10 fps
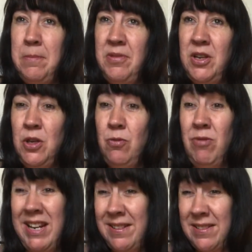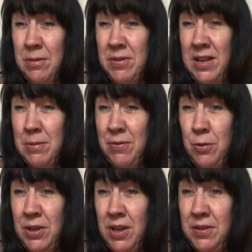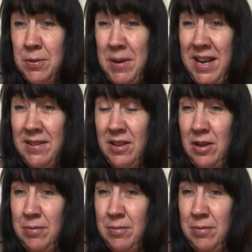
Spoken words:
that you read something before you go to bed.